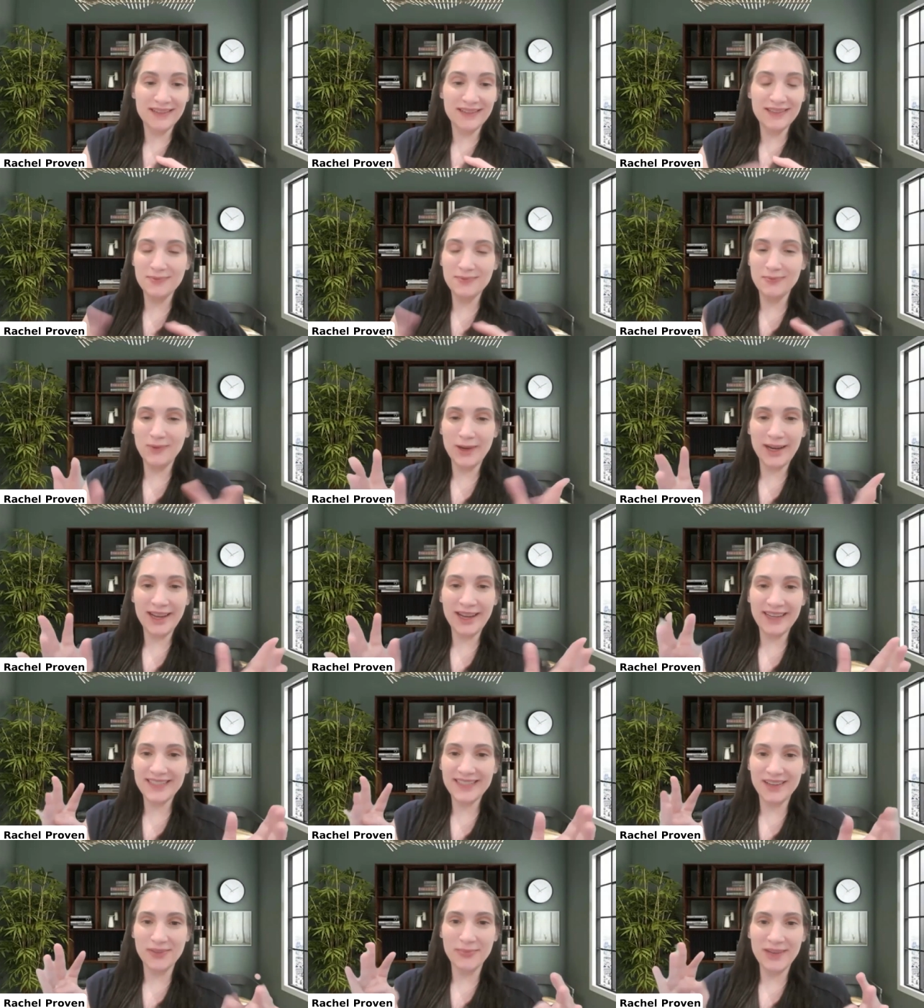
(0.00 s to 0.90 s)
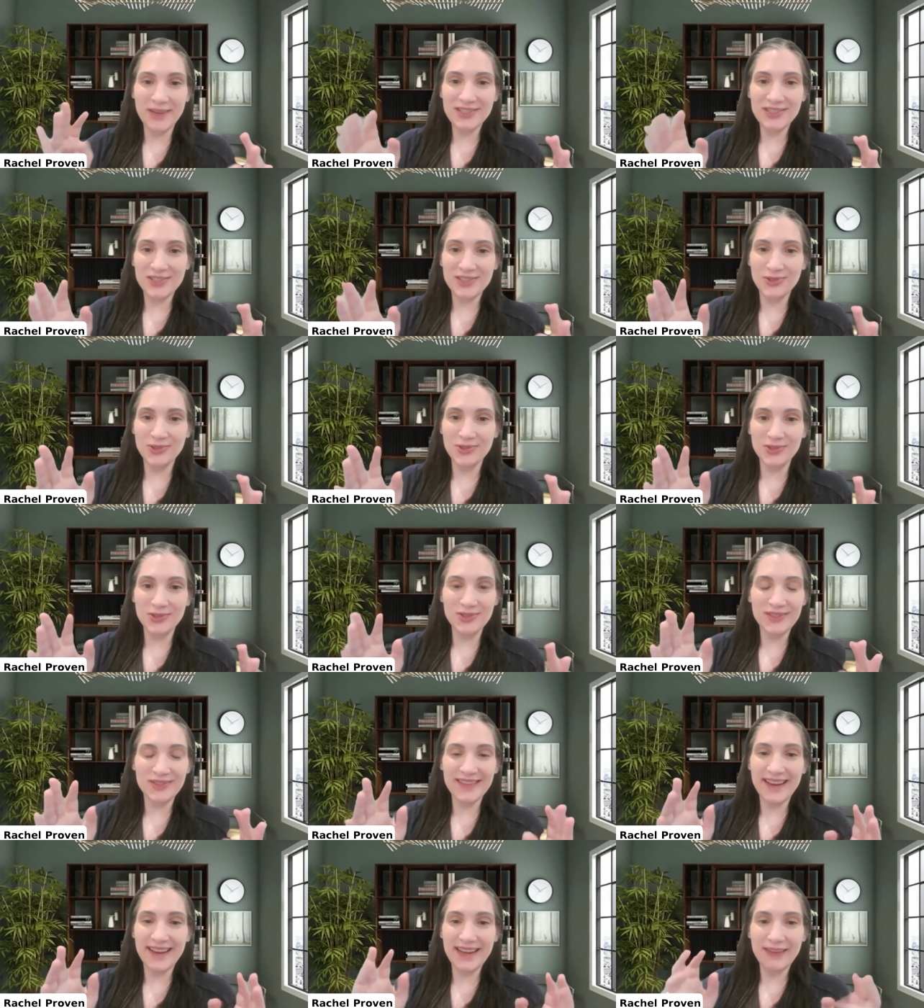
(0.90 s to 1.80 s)
This is what I tell my
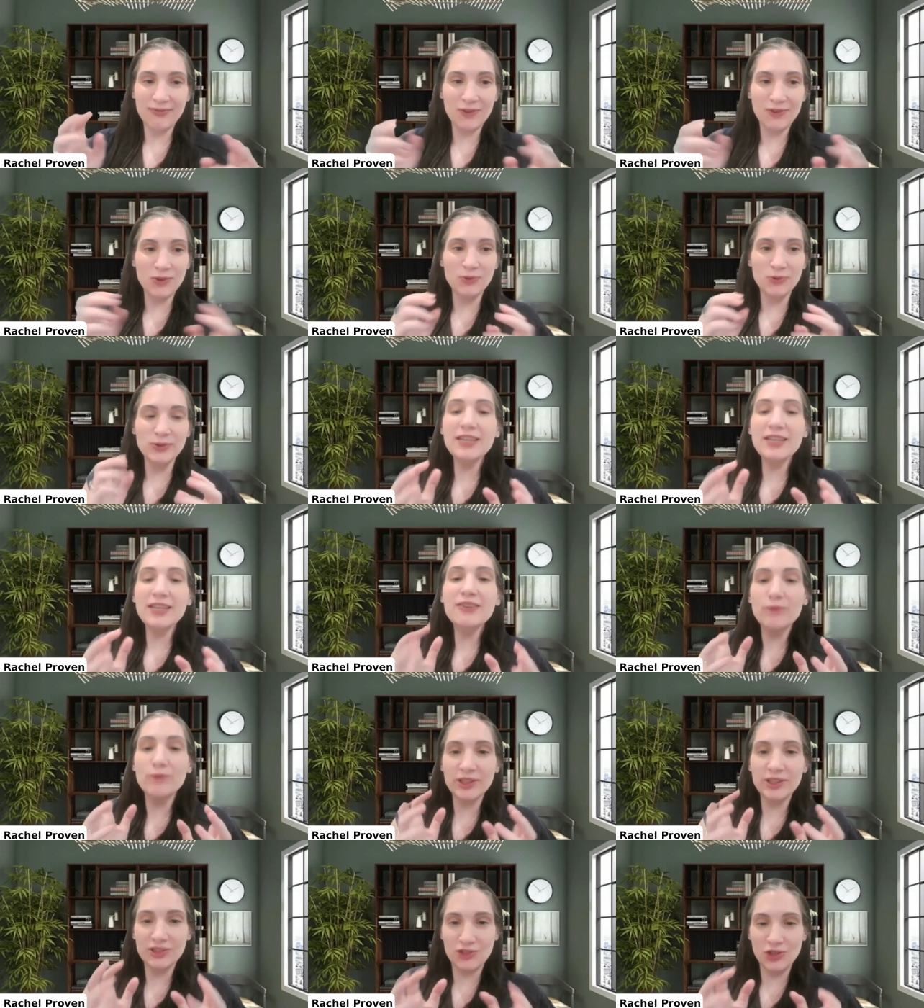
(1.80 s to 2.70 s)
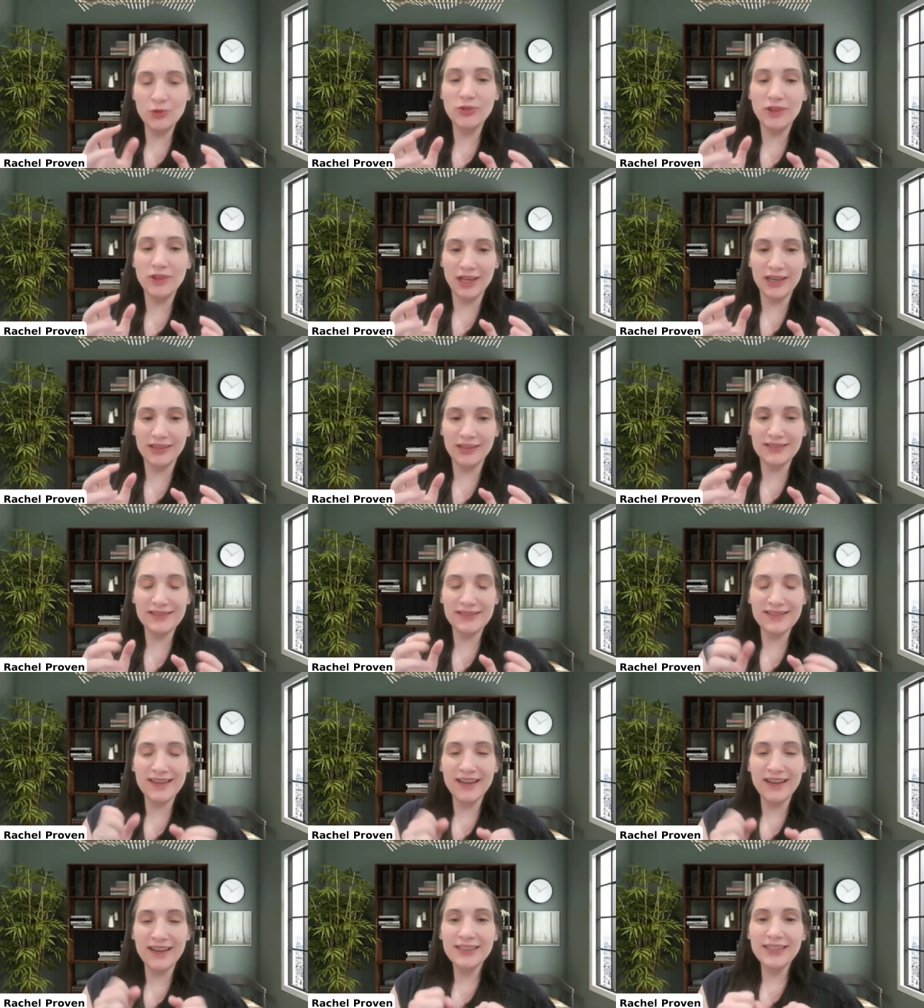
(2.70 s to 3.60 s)
students. Like, if you leave with 2 things,
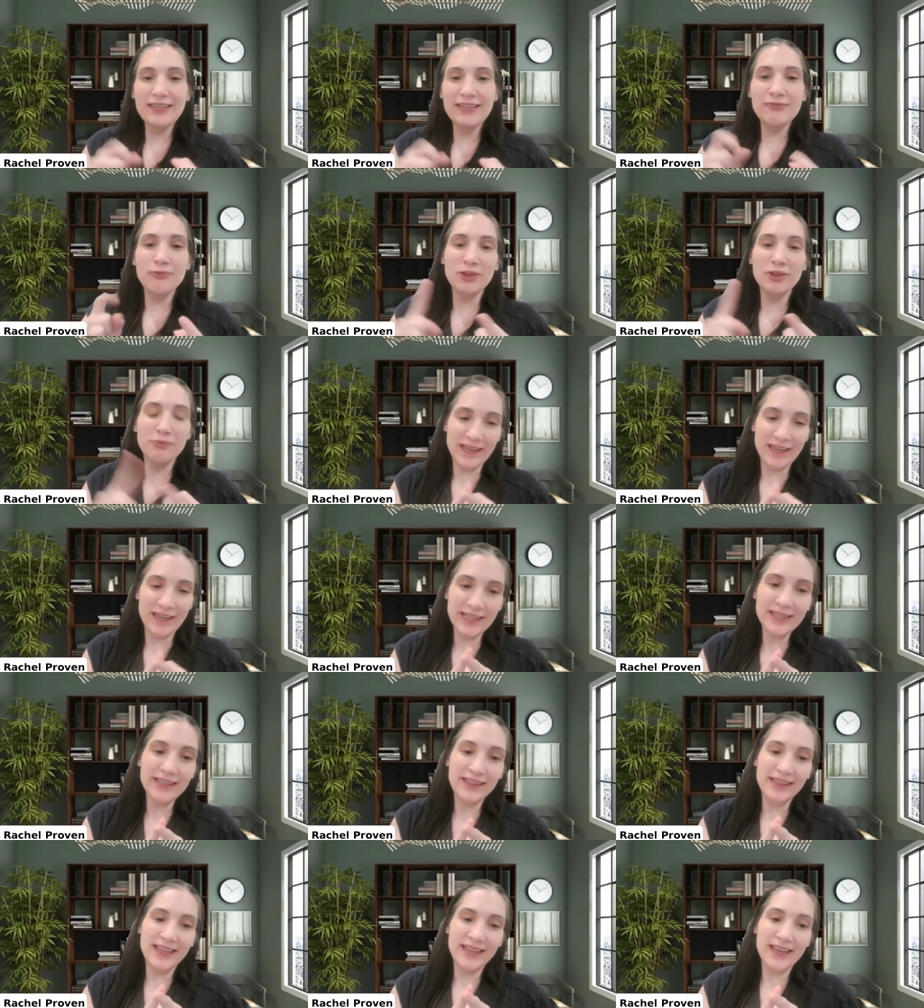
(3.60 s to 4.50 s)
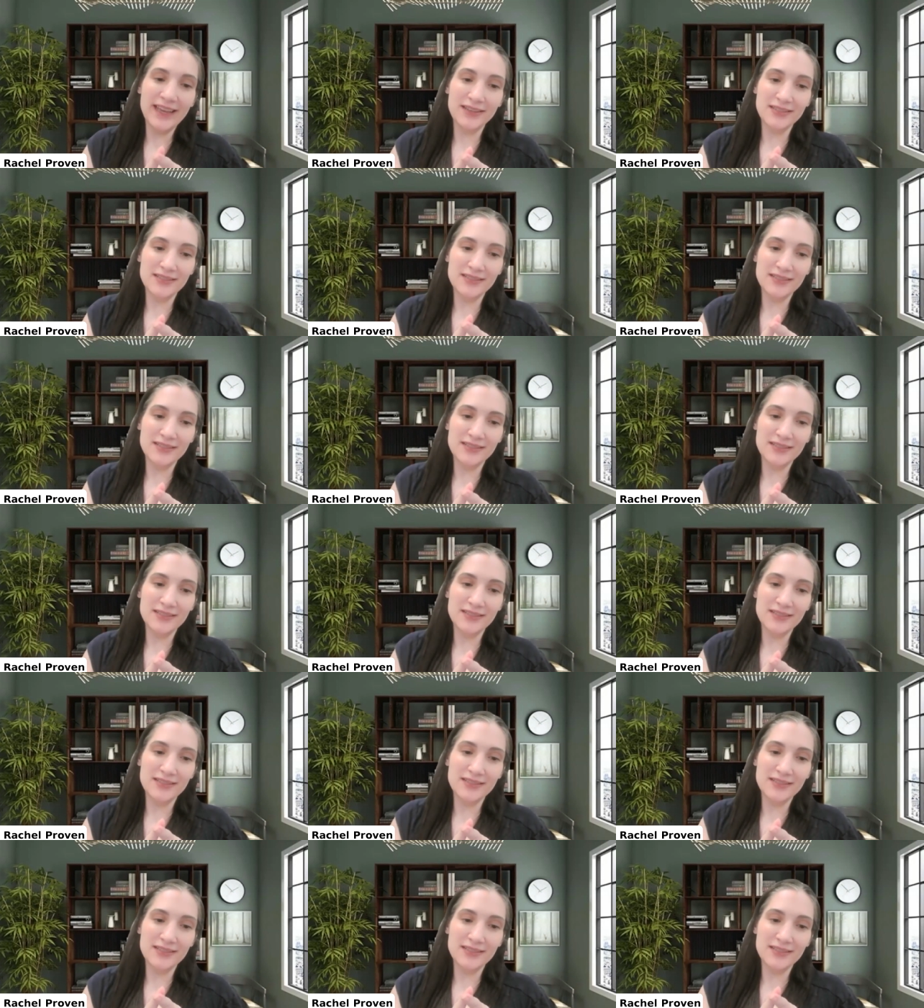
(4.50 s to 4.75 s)
leave with begin with the